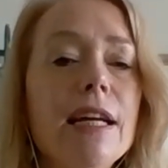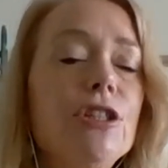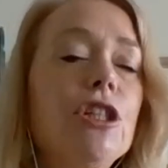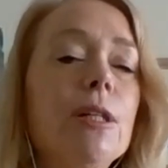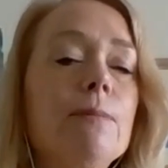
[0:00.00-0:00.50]

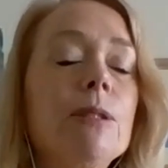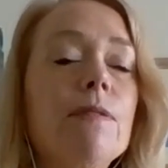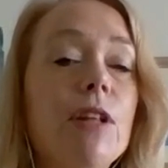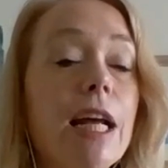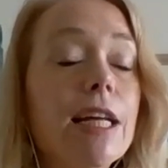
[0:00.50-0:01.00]
in terms
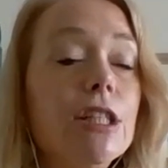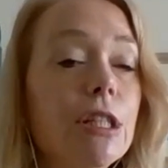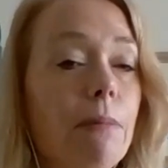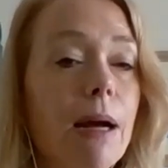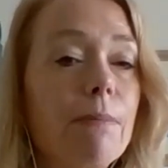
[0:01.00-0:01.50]
of the
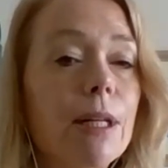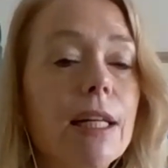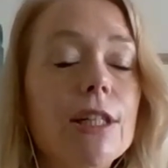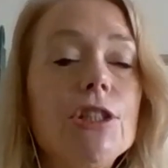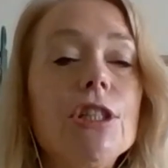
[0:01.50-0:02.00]
aging
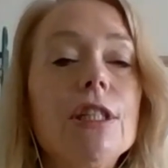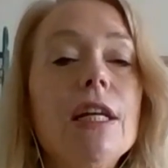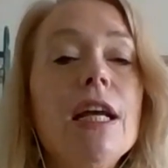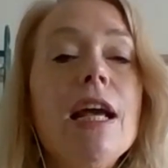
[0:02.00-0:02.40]
population.